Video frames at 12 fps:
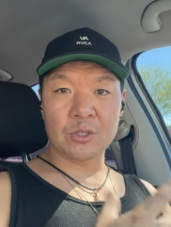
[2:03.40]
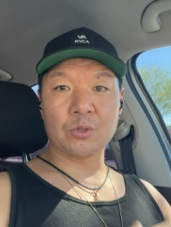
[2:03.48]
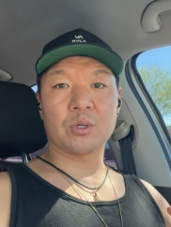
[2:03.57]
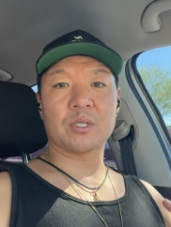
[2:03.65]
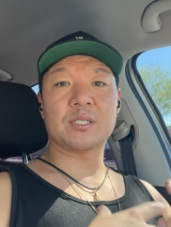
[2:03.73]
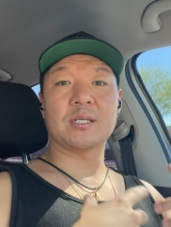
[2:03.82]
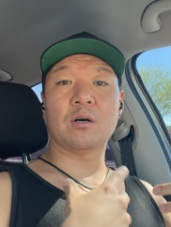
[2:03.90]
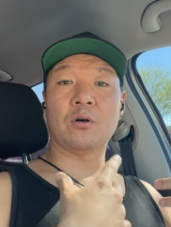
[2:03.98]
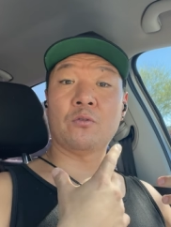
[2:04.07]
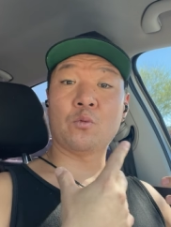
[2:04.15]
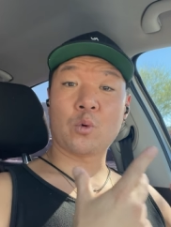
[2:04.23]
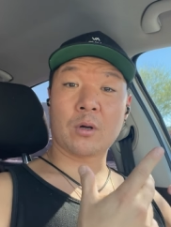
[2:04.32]
your
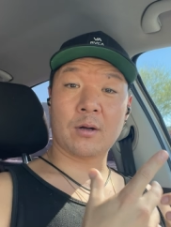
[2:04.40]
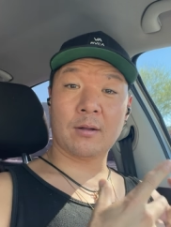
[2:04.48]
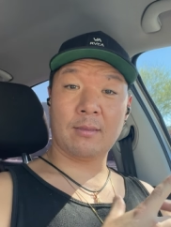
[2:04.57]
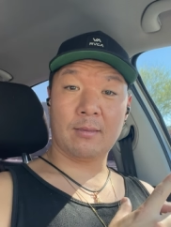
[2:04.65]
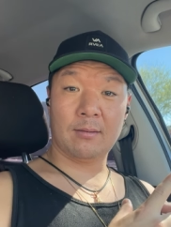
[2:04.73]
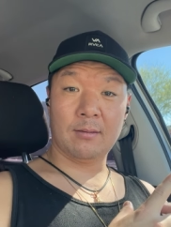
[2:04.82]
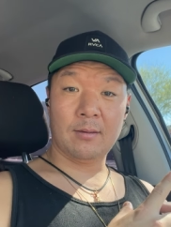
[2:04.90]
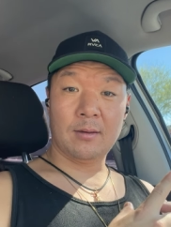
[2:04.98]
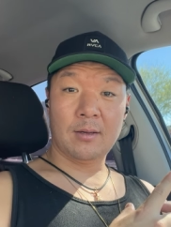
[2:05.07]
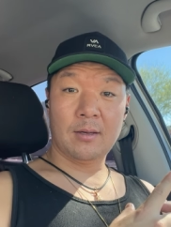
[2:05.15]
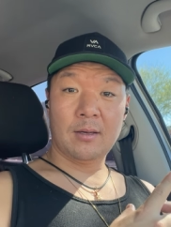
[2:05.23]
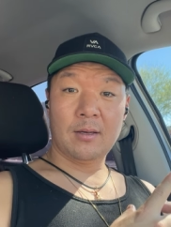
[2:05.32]
self worth
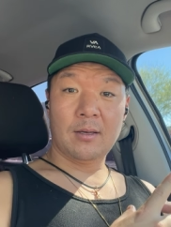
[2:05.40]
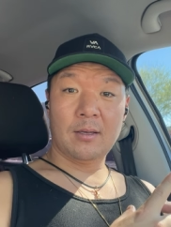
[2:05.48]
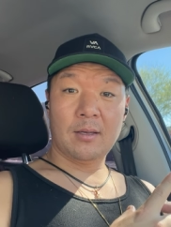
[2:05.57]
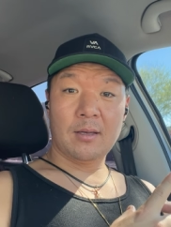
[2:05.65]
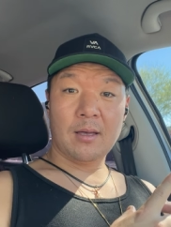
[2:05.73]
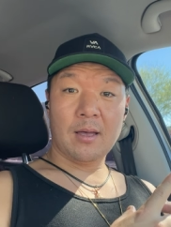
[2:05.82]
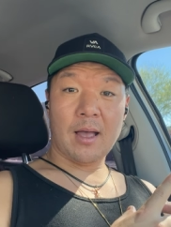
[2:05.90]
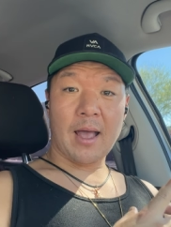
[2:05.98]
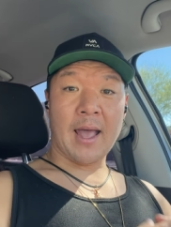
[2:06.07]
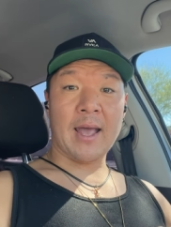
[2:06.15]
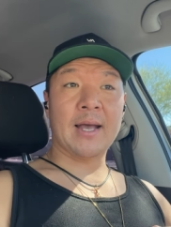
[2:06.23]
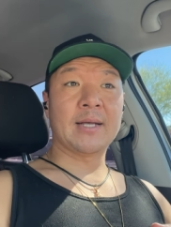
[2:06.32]

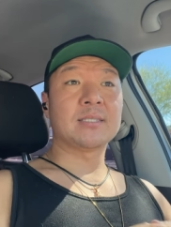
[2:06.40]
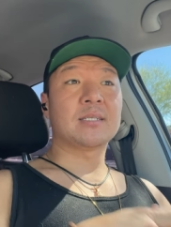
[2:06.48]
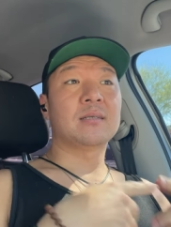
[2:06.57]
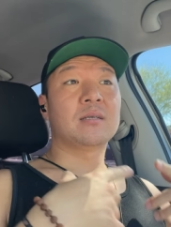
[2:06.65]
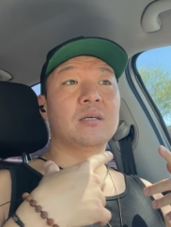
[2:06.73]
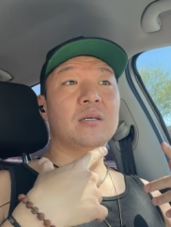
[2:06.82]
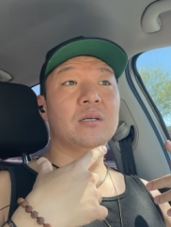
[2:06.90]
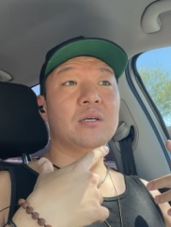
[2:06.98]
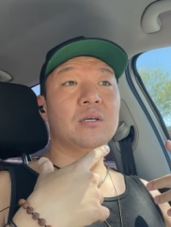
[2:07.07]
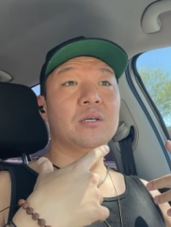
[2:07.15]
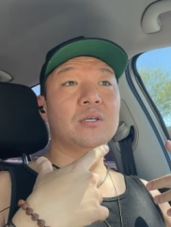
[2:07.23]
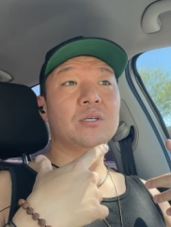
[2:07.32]
and
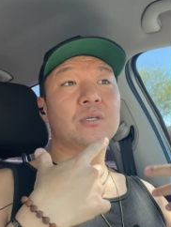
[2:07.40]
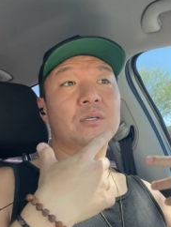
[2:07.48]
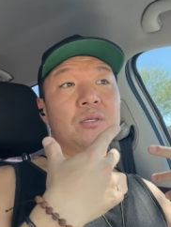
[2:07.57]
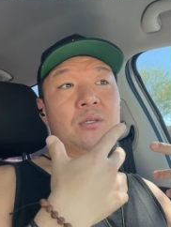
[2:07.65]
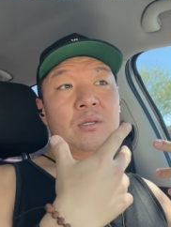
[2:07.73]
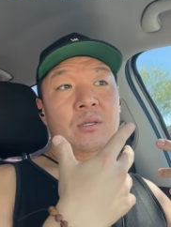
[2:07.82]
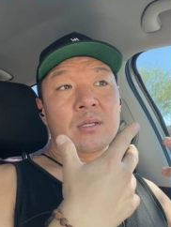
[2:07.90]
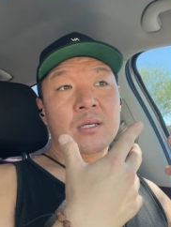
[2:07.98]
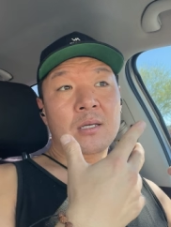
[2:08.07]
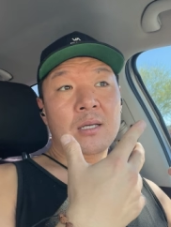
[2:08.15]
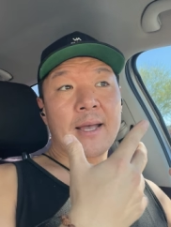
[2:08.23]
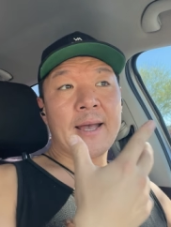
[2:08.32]

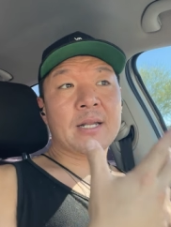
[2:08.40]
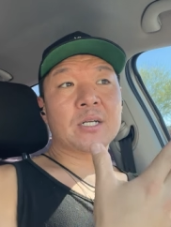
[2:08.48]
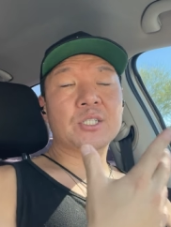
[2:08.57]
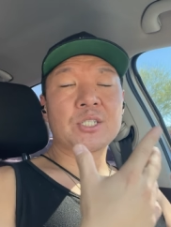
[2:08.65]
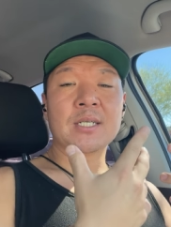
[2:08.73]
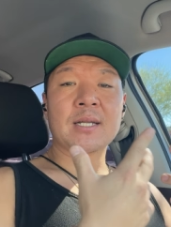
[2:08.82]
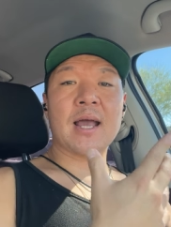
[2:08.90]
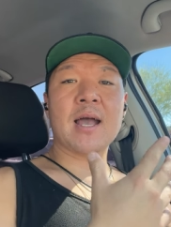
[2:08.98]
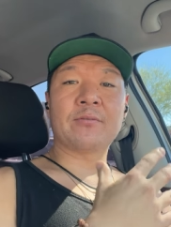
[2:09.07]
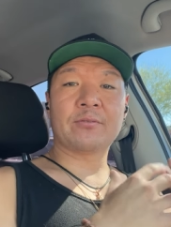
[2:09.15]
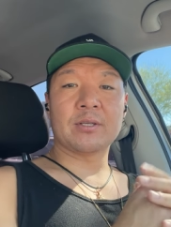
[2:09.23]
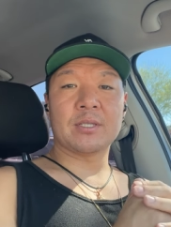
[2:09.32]
the energy and
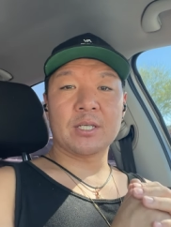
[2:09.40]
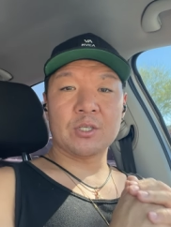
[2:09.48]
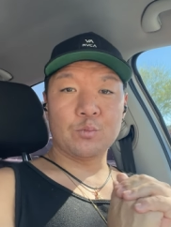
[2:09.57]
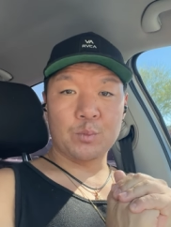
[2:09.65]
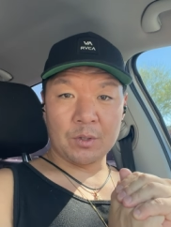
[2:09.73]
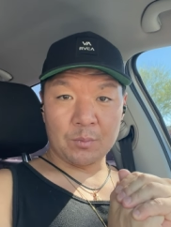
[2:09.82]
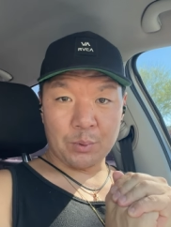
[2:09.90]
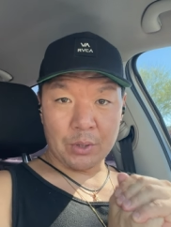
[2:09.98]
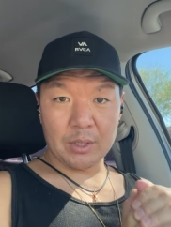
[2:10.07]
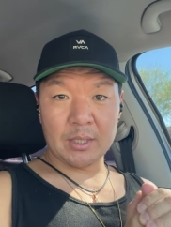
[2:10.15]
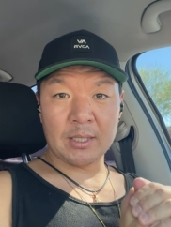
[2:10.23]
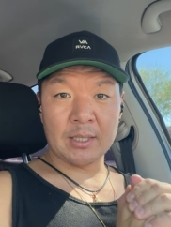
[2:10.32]
effort that you've been
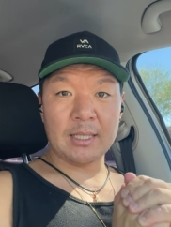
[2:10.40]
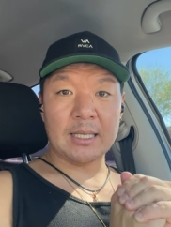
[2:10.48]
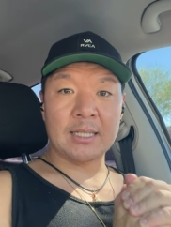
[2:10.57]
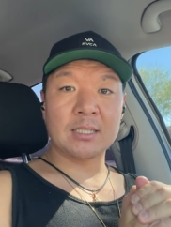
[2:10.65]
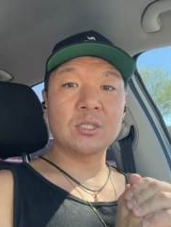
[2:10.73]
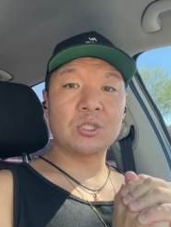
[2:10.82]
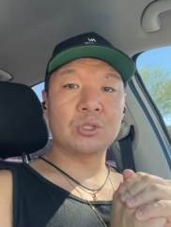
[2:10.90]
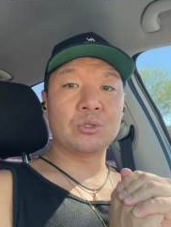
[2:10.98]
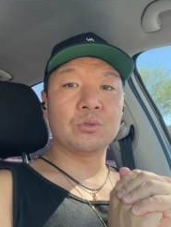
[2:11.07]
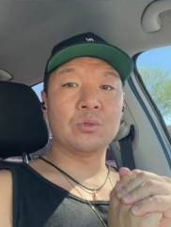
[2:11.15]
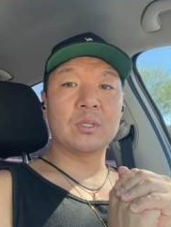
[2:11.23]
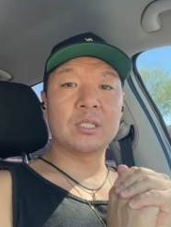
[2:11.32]
putting
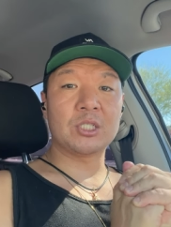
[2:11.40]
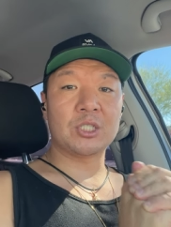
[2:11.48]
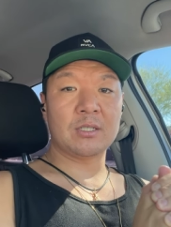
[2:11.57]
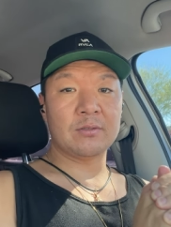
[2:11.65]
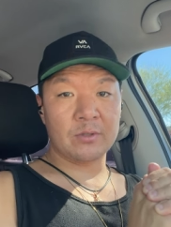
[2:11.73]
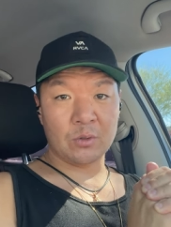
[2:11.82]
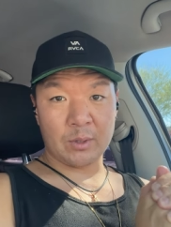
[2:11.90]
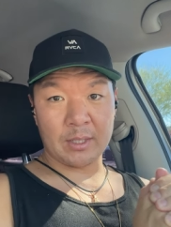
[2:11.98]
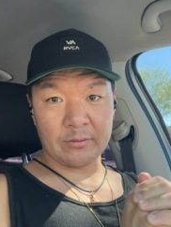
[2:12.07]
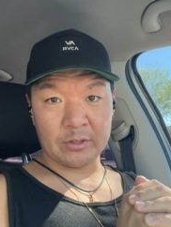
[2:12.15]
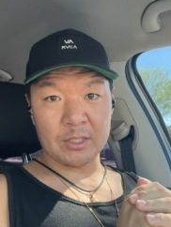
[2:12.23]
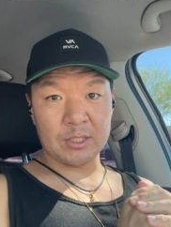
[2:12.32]
into achieving
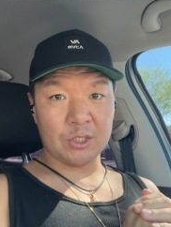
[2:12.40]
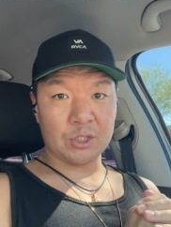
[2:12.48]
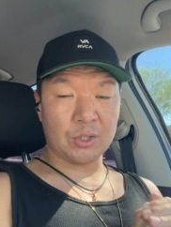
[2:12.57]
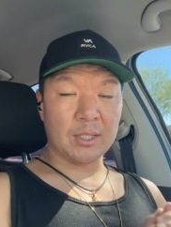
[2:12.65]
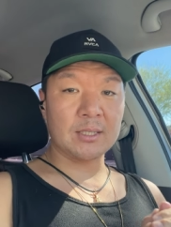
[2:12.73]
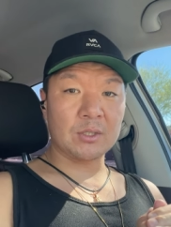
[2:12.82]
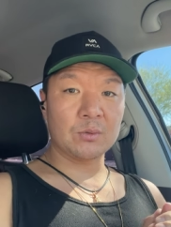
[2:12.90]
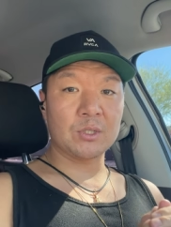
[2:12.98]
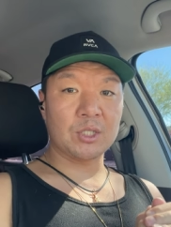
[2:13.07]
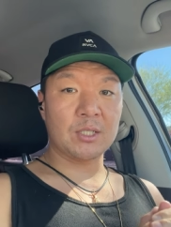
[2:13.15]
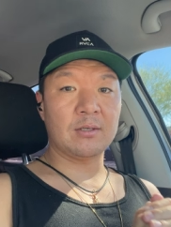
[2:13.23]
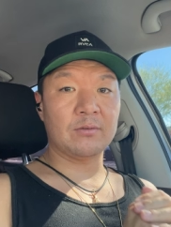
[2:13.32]
whatever it is you're trying to
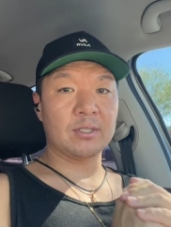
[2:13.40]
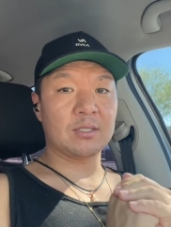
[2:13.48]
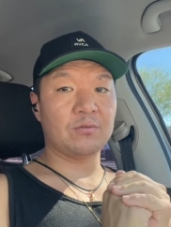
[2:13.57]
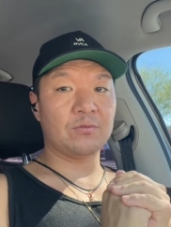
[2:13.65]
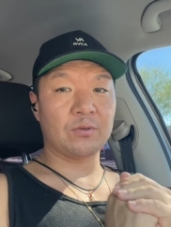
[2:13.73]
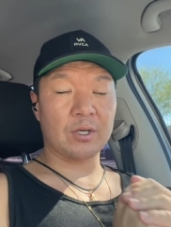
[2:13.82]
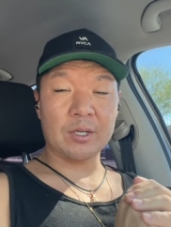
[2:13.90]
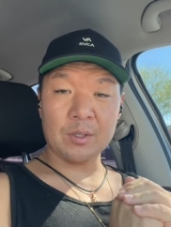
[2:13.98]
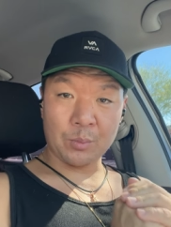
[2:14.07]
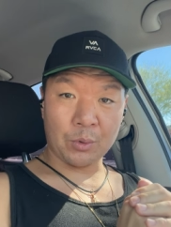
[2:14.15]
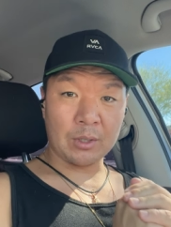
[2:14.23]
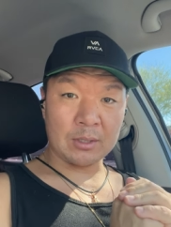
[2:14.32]
achieve. It's very
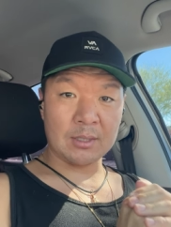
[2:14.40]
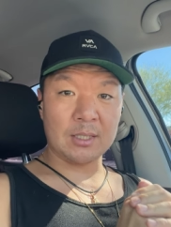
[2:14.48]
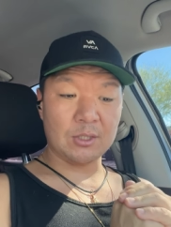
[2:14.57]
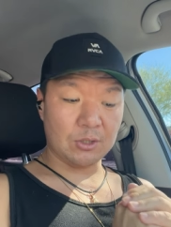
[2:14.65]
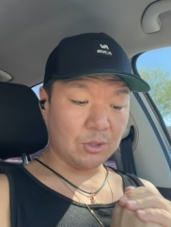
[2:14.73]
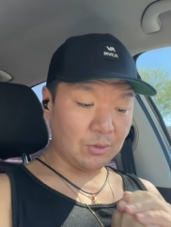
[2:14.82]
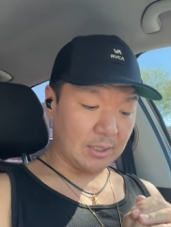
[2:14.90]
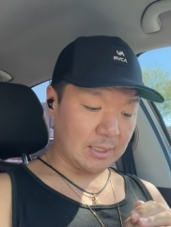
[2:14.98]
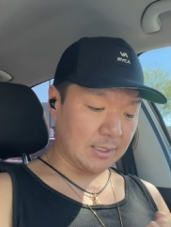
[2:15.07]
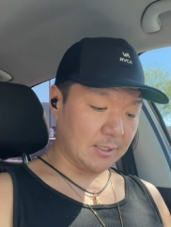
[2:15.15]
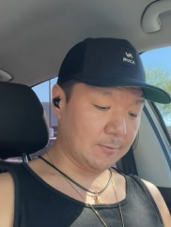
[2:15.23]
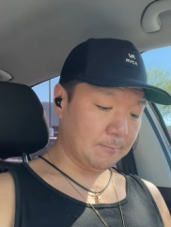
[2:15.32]
important that you do
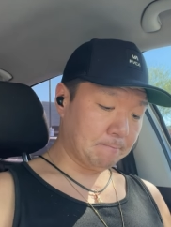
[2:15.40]
this.